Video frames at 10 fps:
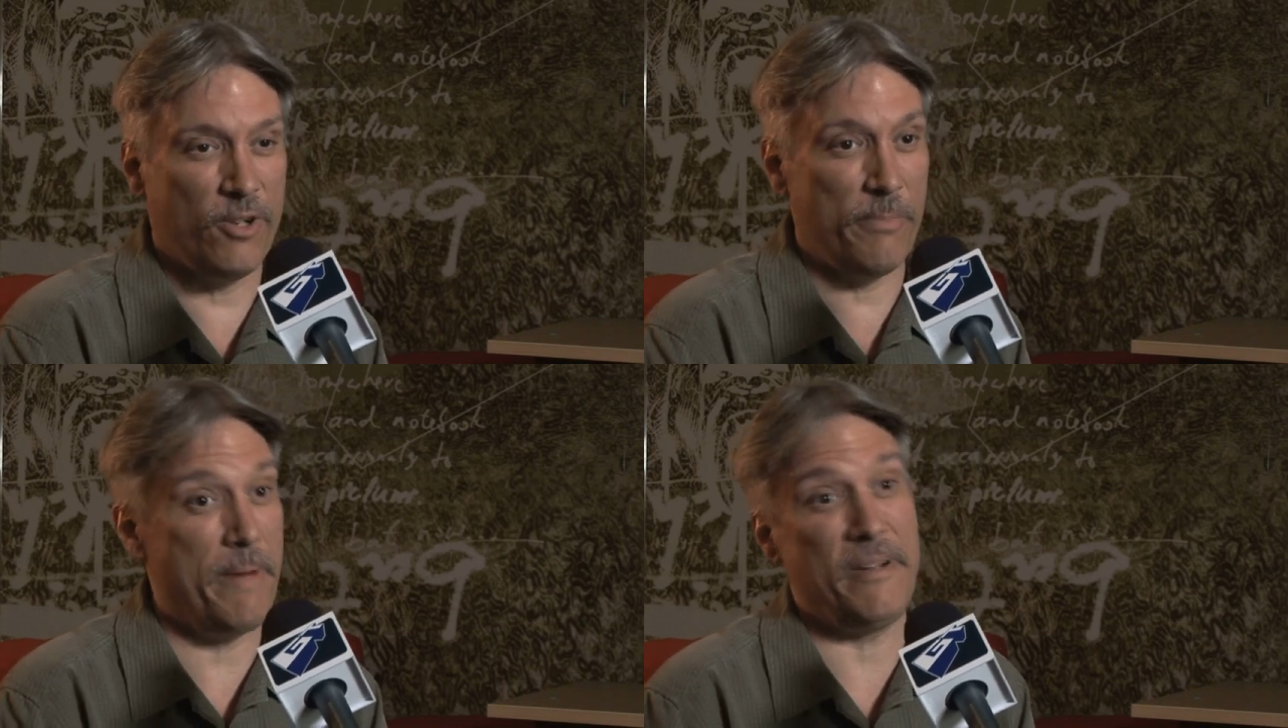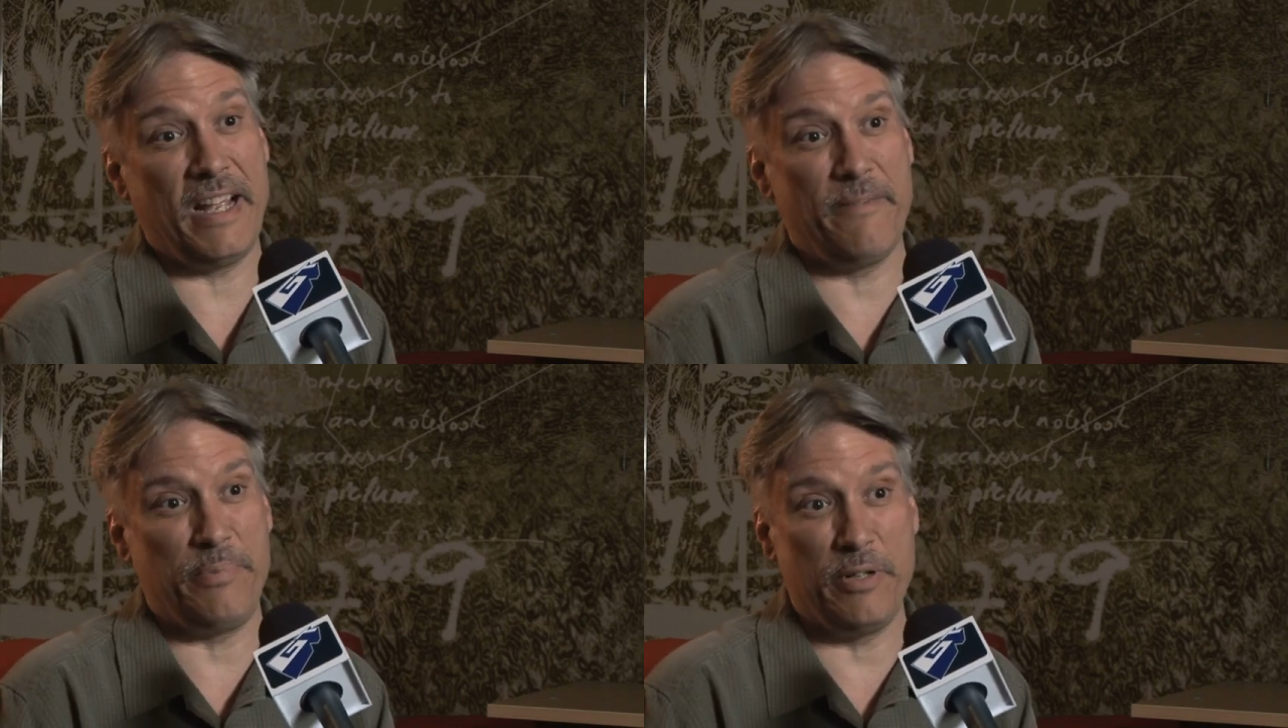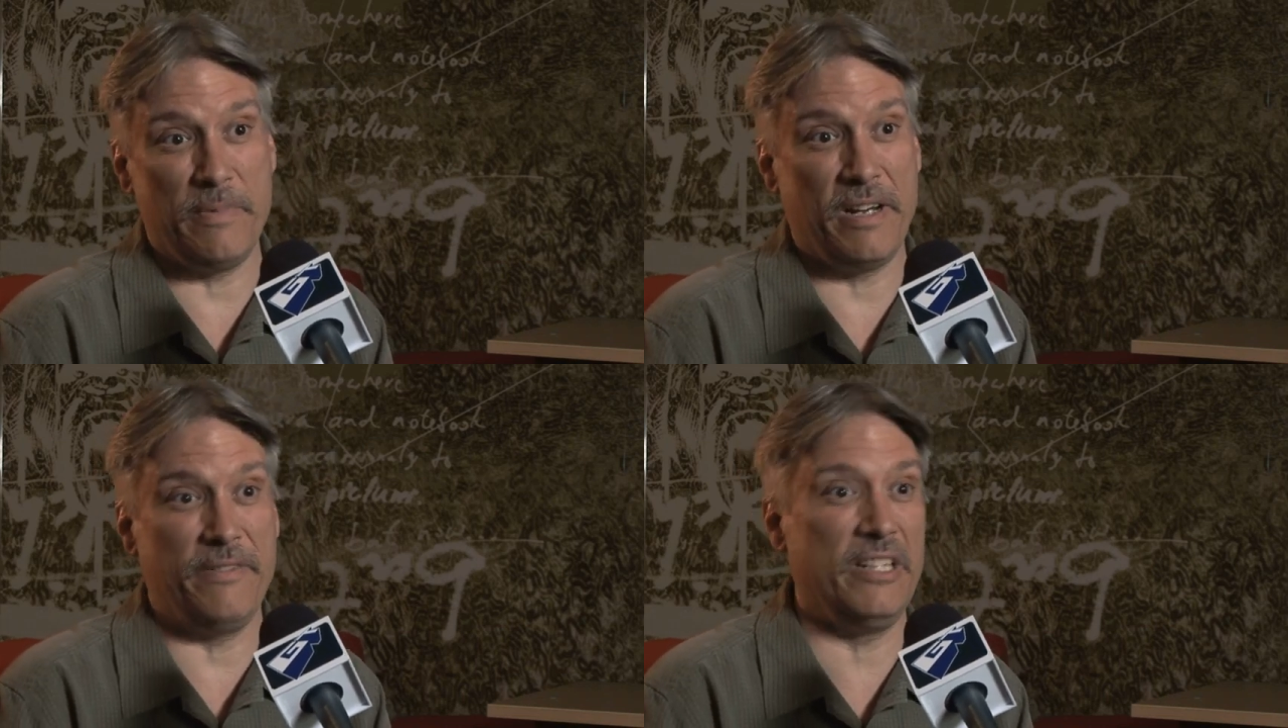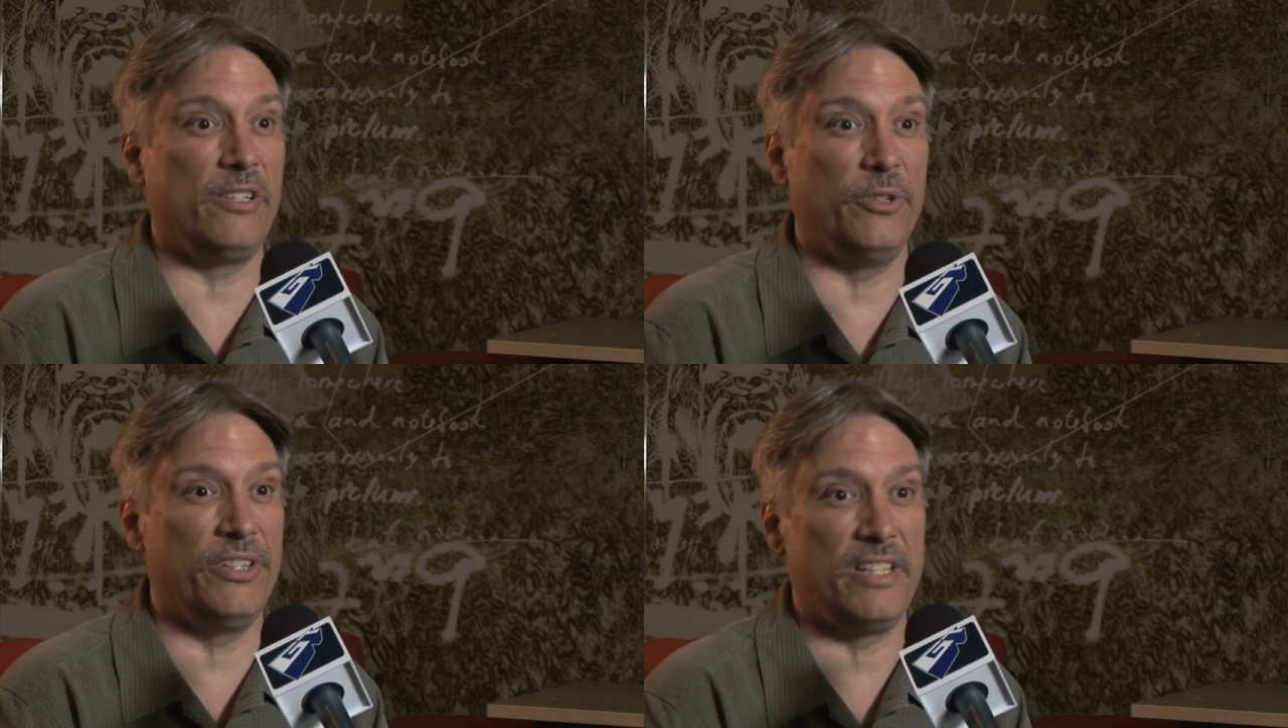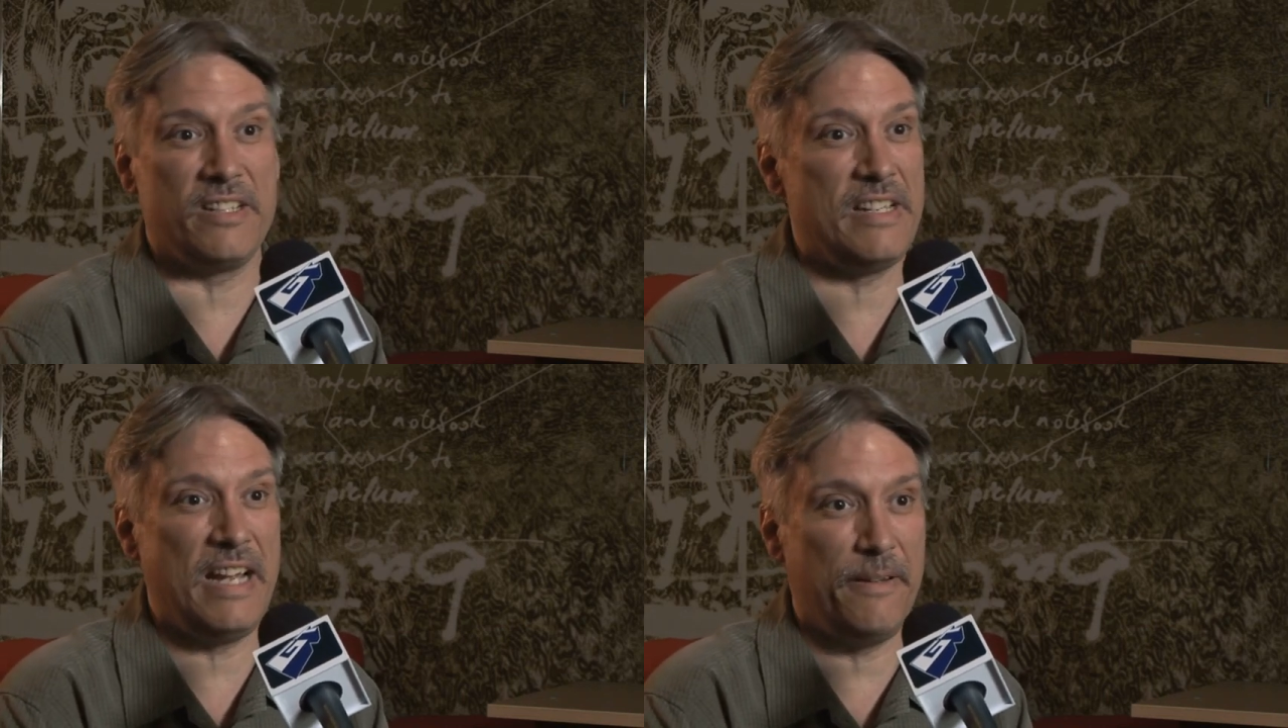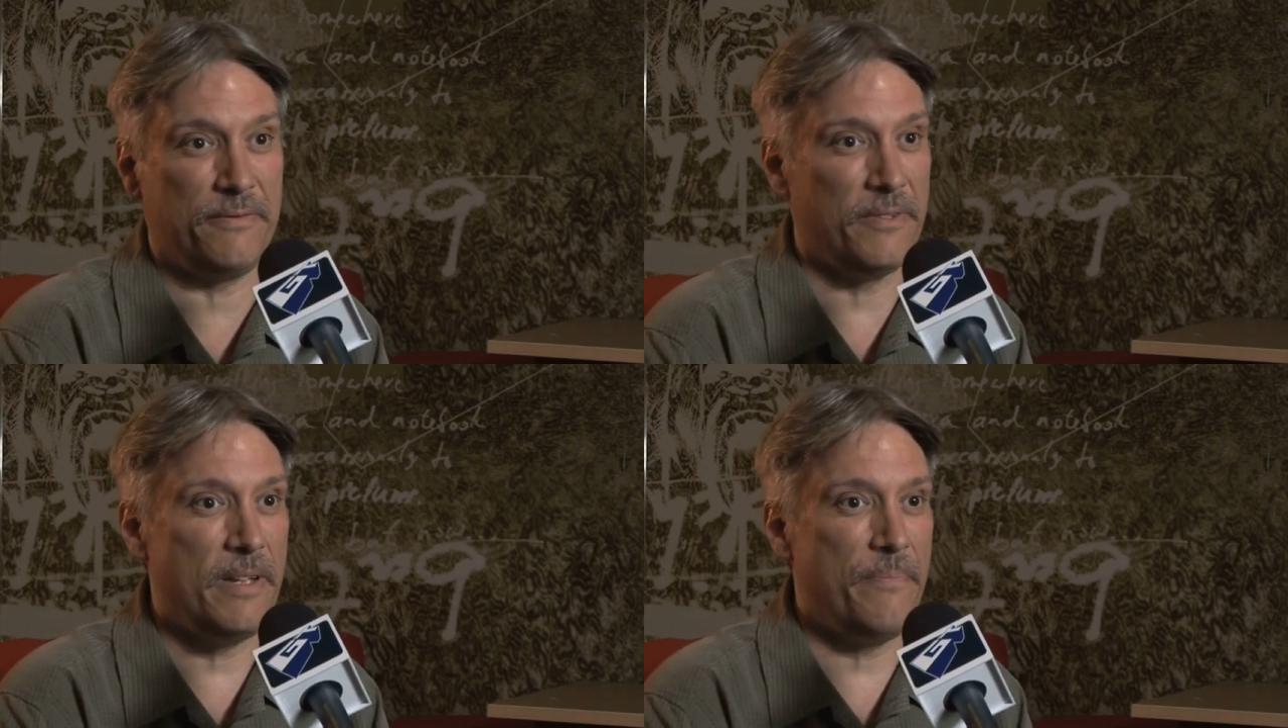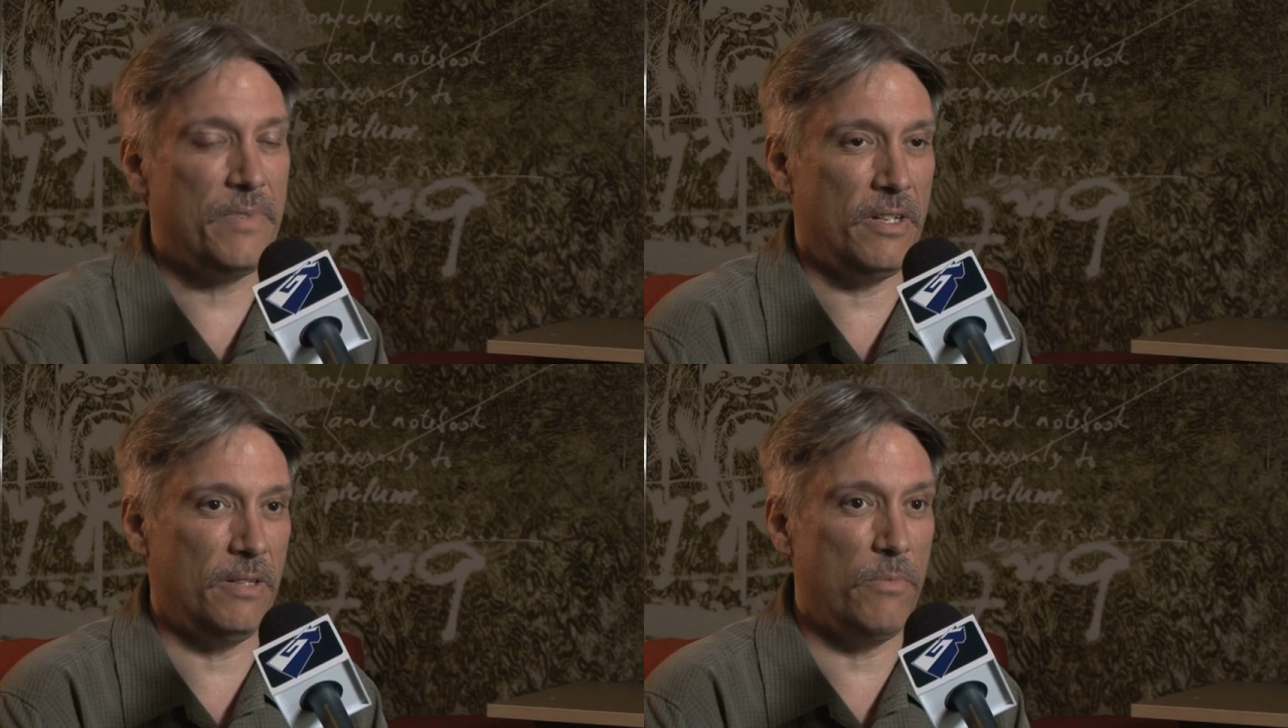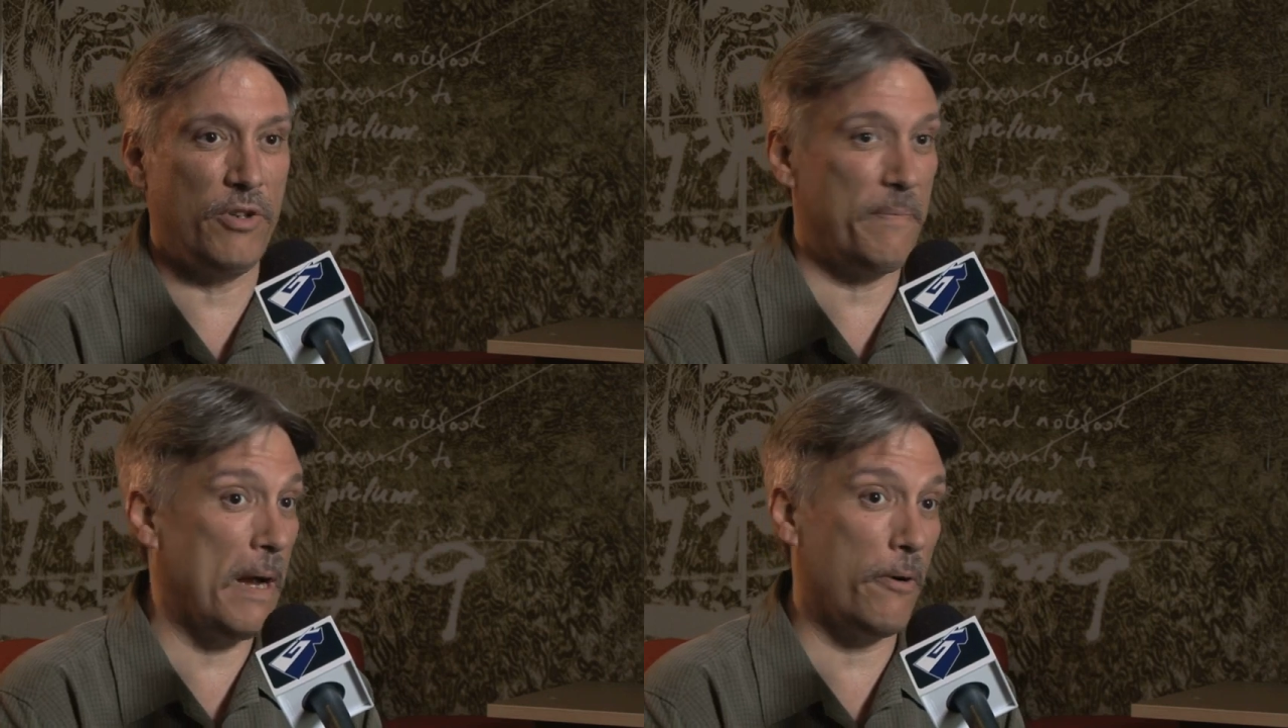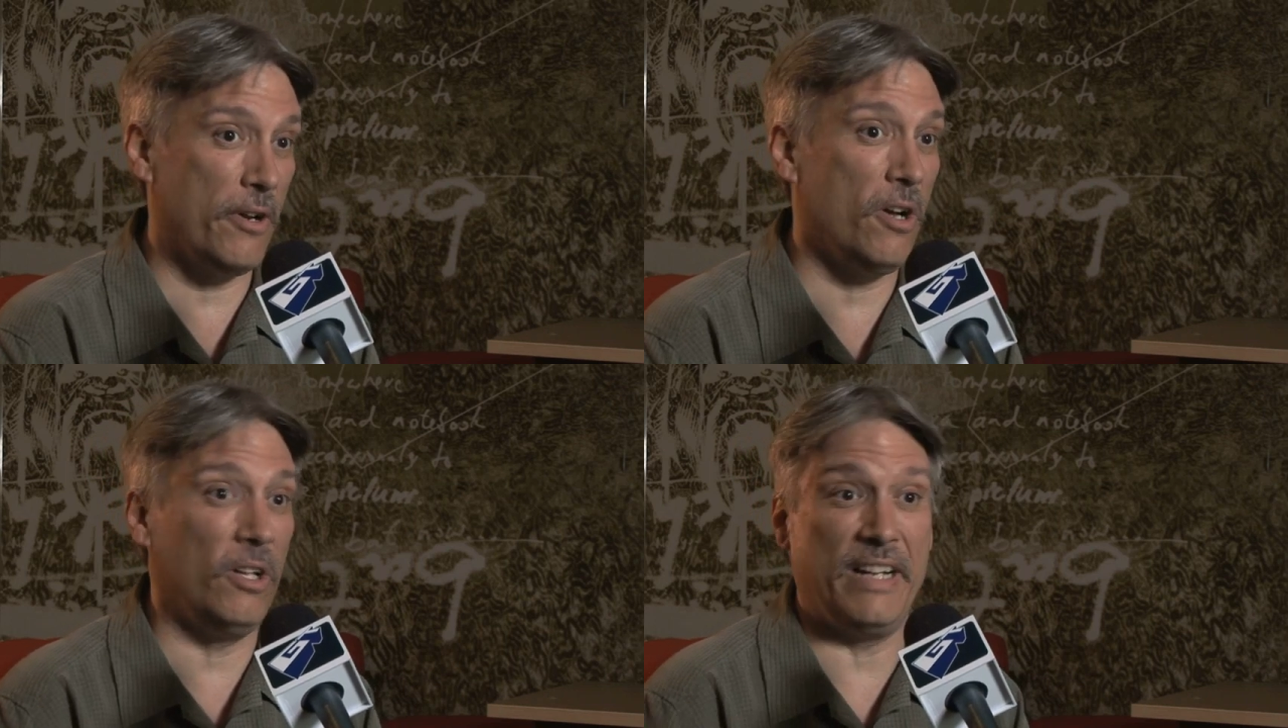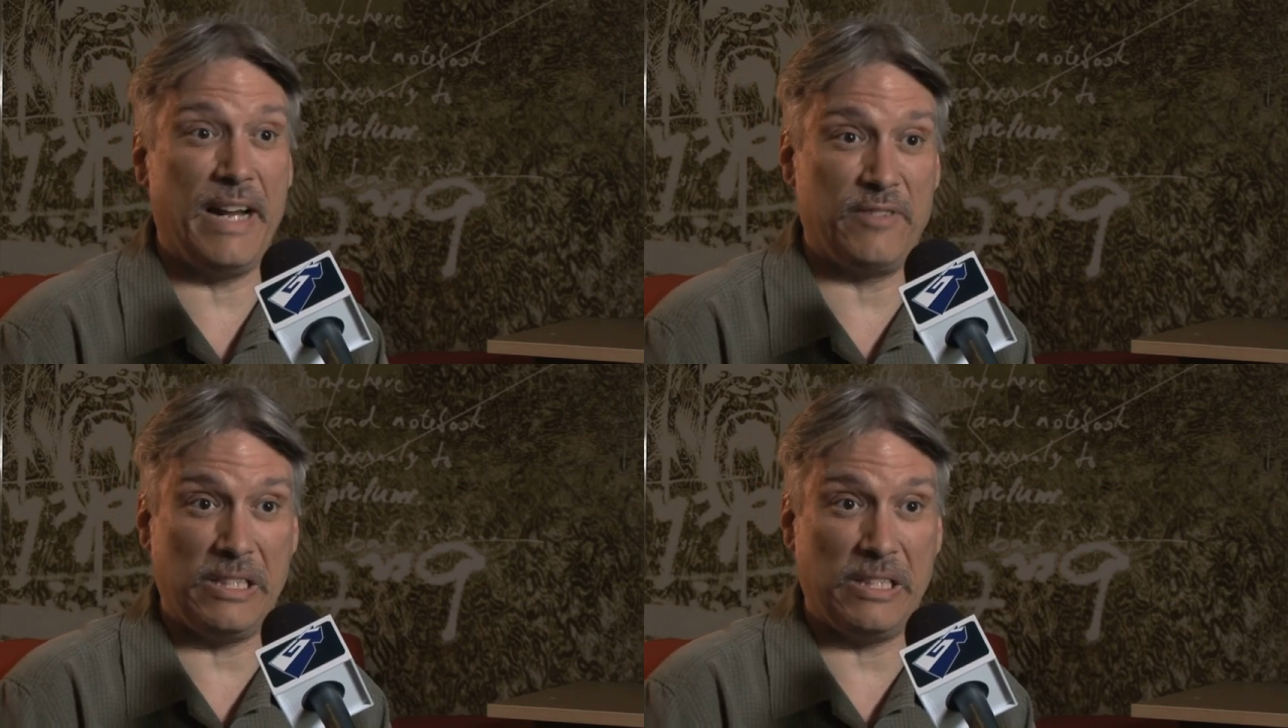Or maybe I put them on a vehicle that doesn't have motive power at all and I have to